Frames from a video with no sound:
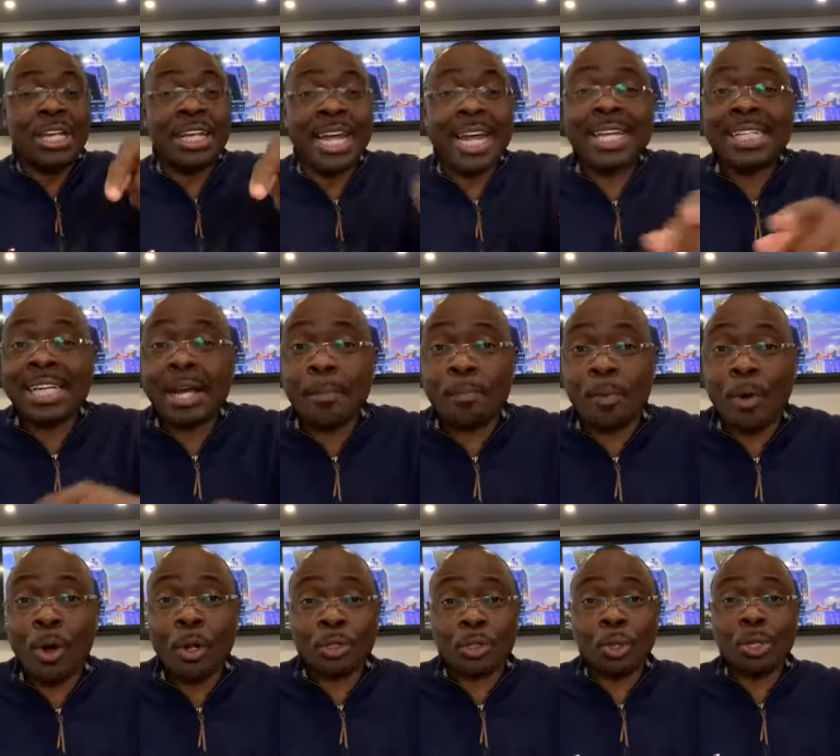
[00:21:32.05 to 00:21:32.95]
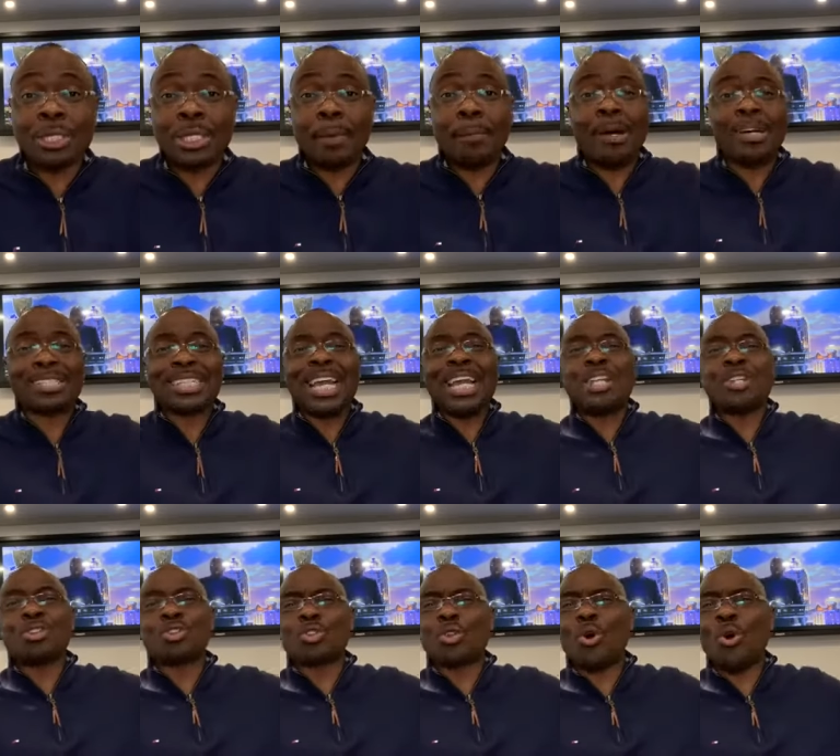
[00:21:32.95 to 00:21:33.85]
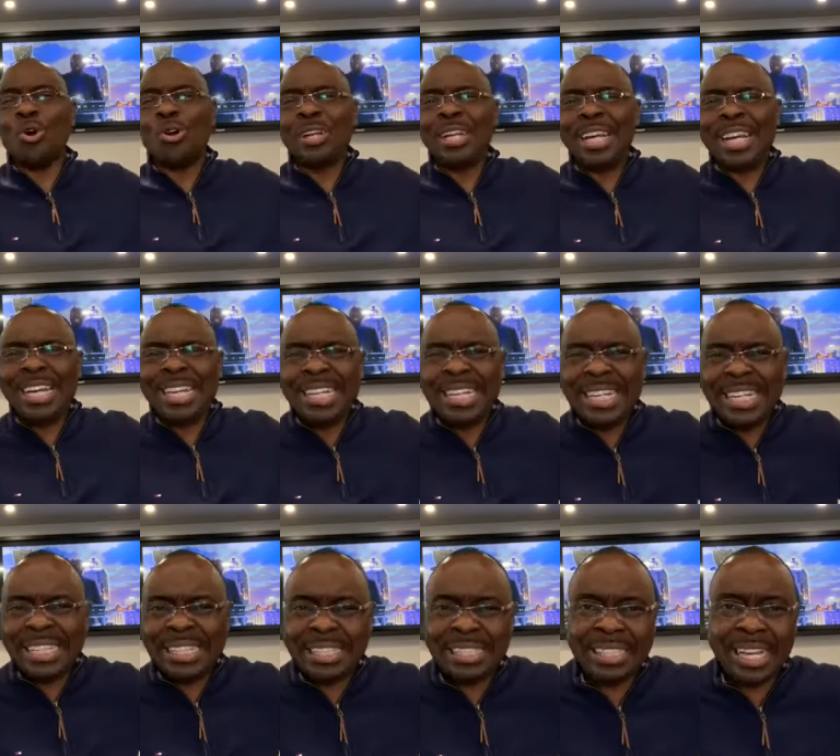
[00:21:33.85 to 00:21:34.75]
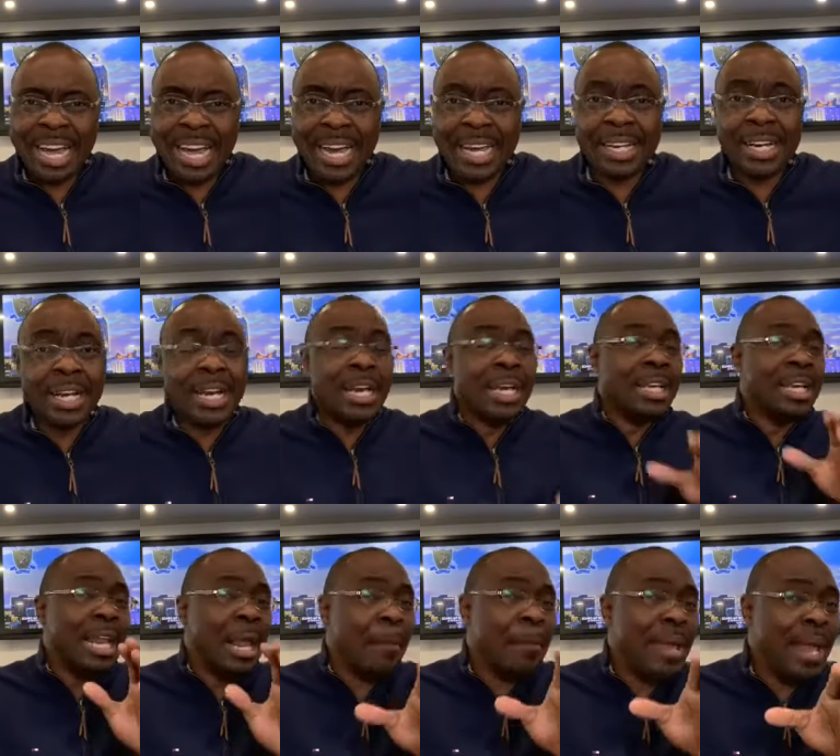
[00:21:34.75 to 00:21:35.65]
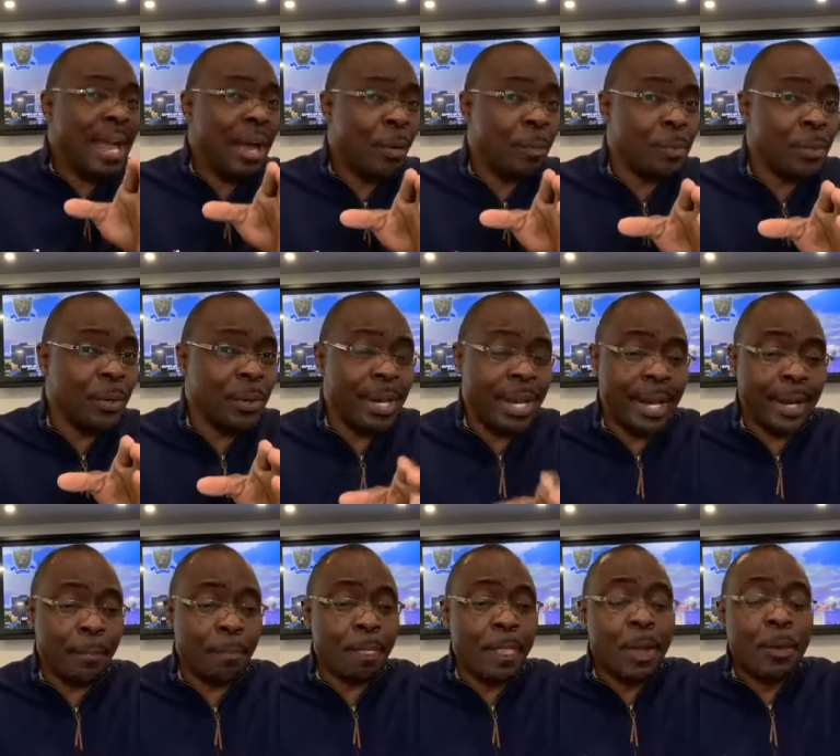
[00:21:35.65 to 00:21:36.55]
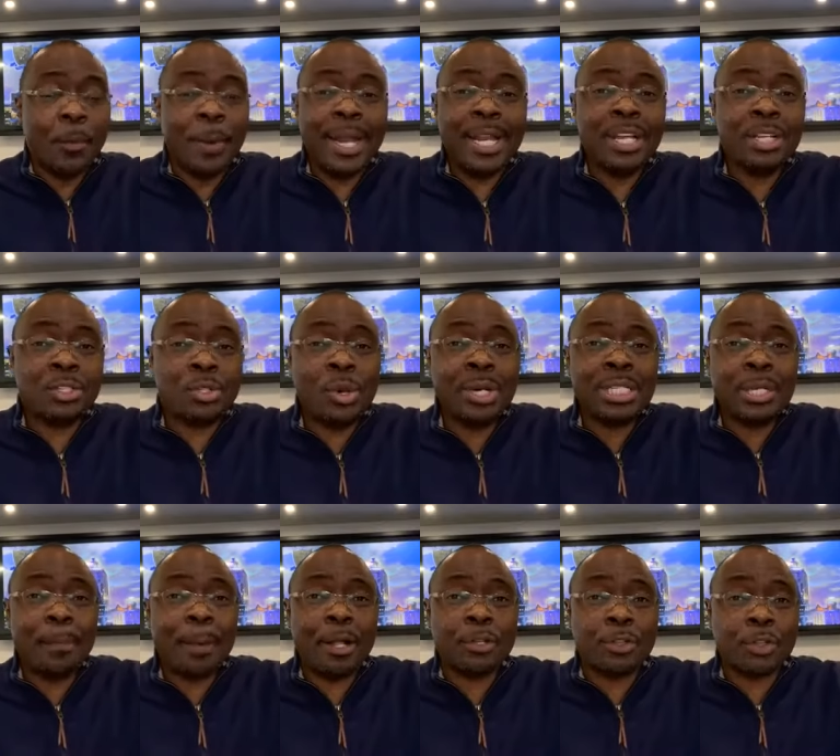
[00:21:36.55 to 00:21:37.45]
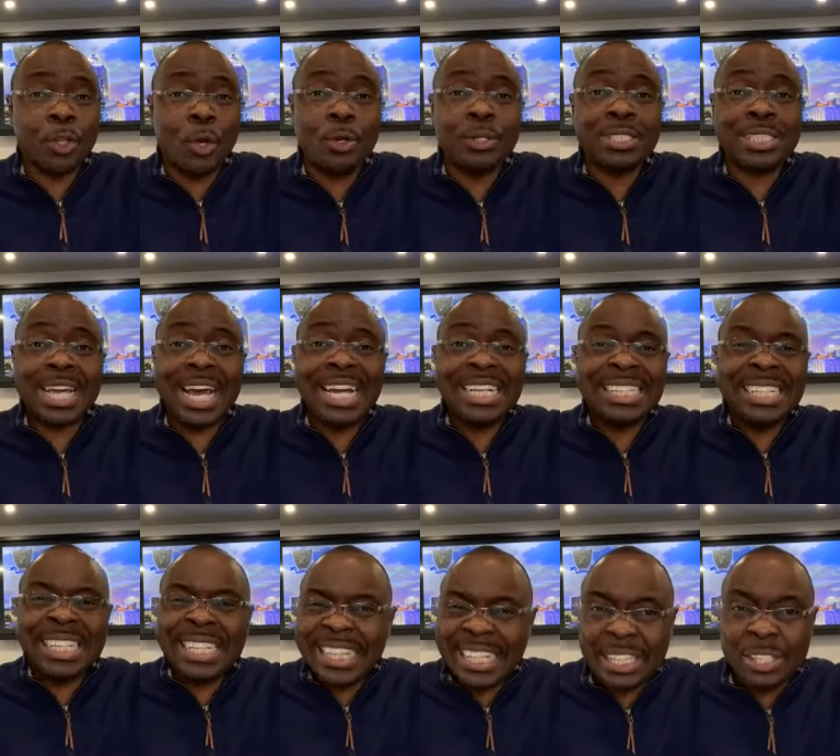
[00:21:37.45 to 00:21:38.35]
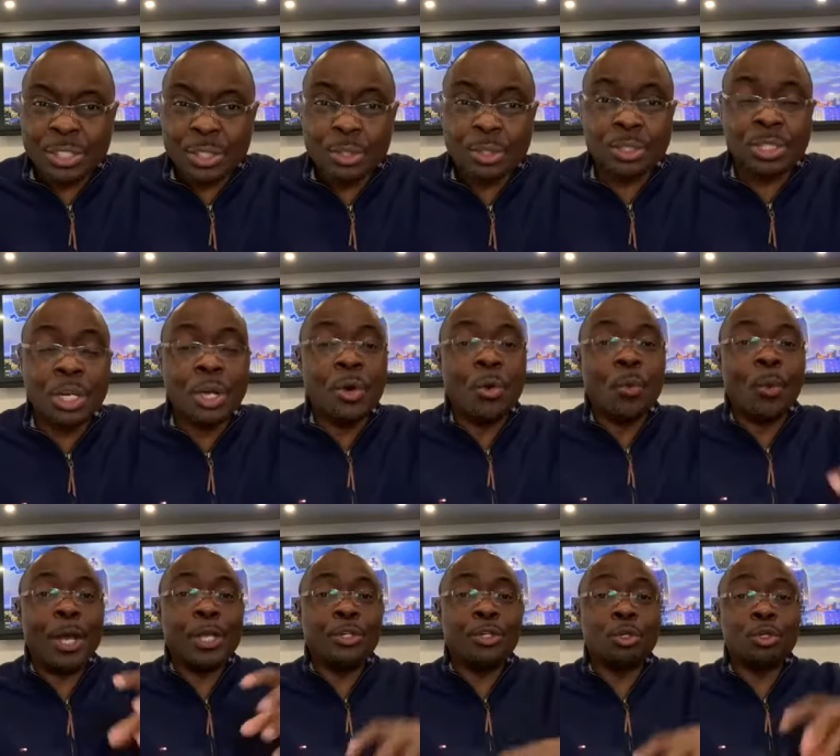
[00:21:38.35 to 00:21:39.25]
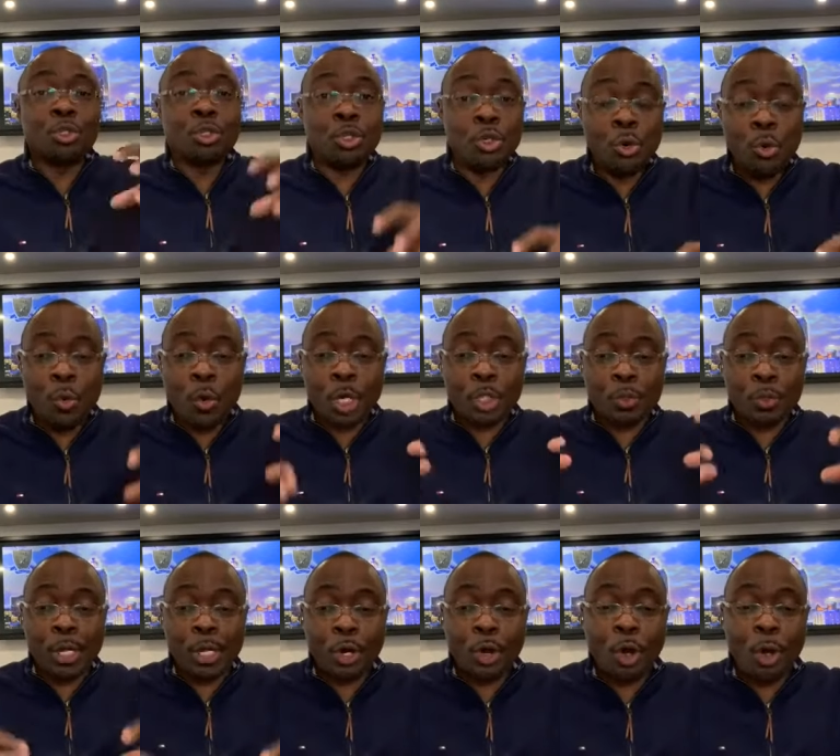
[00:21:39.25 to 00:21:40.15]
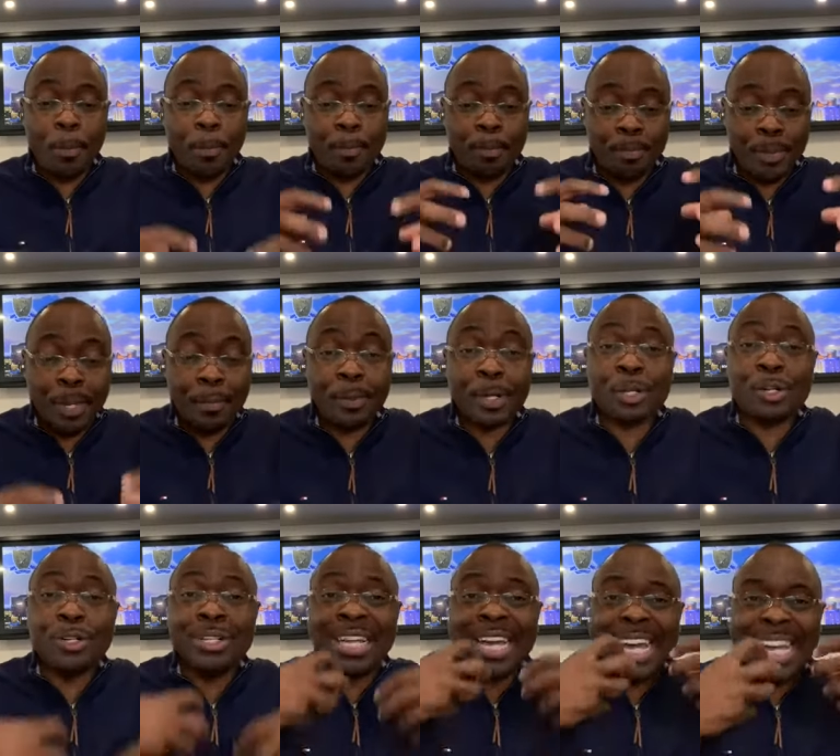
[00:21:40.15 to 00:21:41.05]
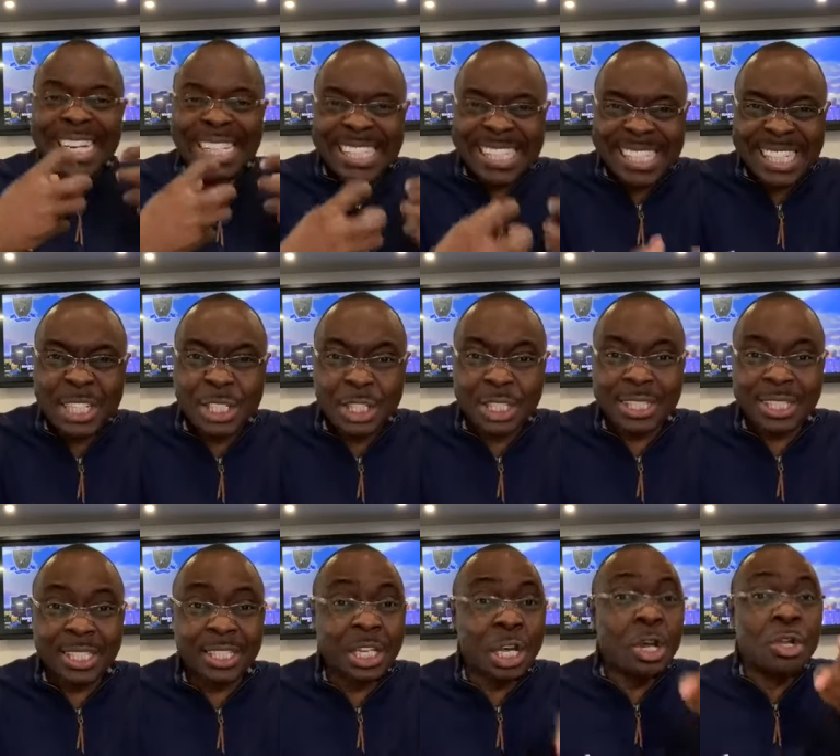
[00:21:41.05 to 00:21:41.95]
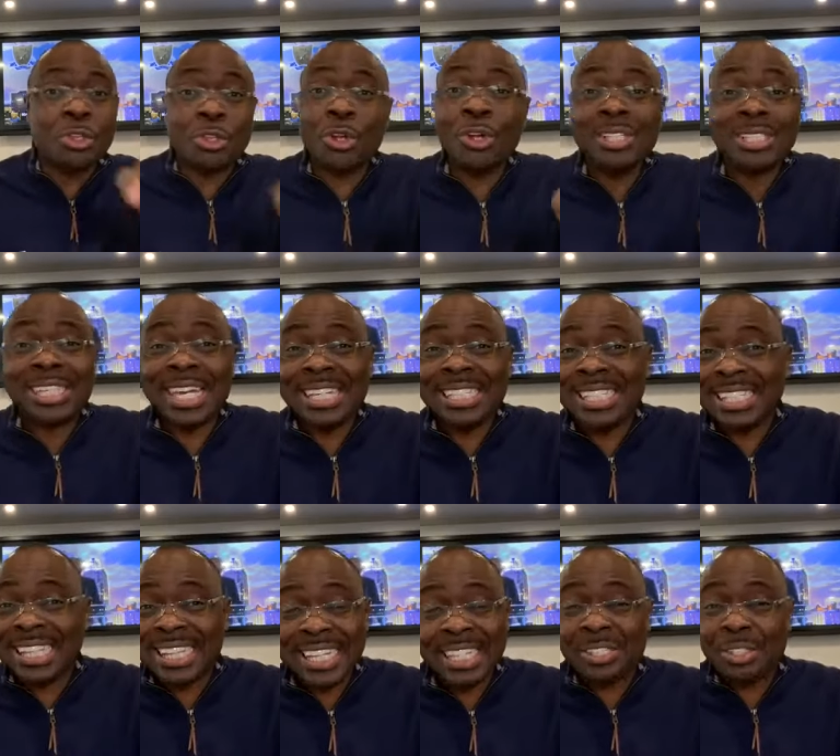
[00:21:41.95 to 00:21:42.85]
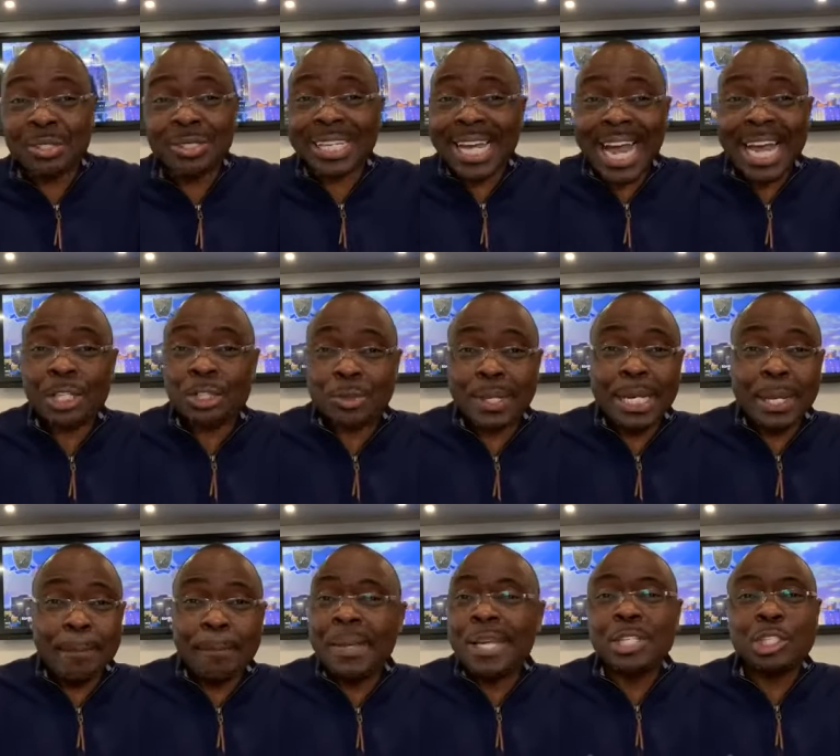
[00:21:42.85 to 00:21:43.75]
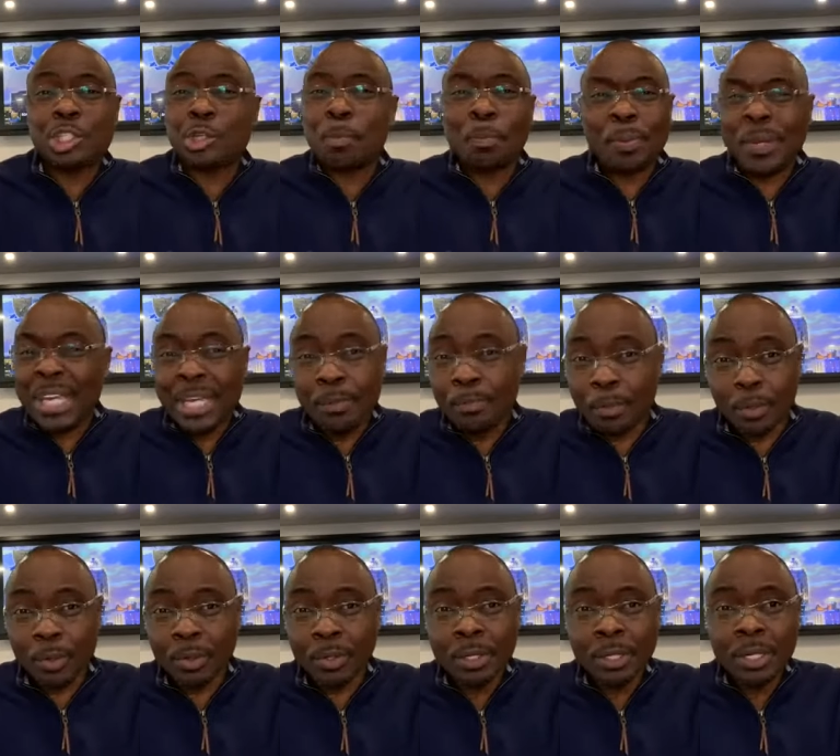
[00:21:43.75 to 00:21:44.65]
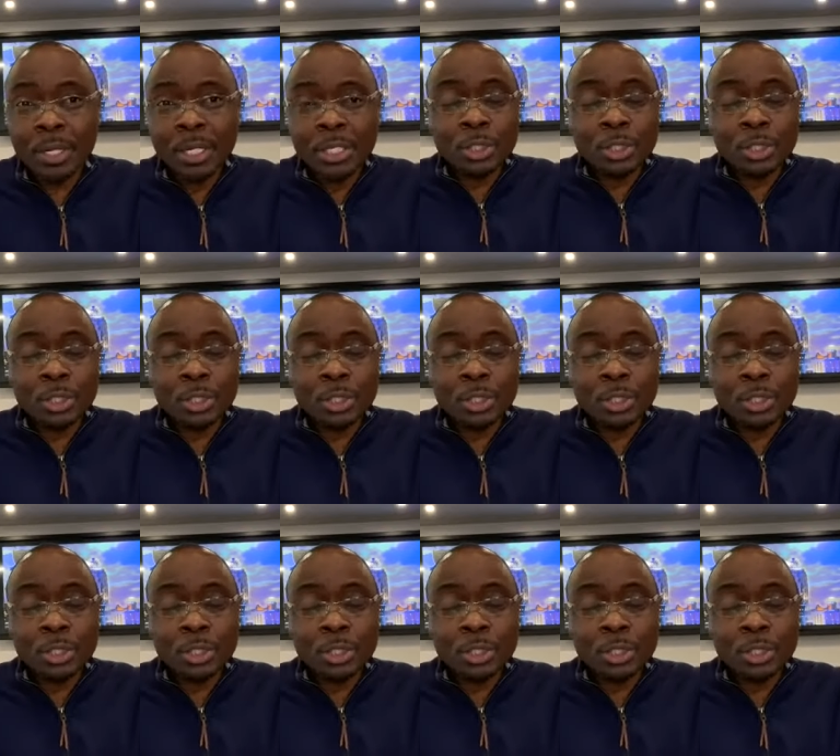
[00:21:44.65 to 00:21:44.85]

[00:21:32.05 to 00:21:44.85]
Later, Paul talks about a thorn in his side. Let me help you here. When he talks about thorns and thistles, when you do what we call biblical exegesis, thorns and thistles actually means people.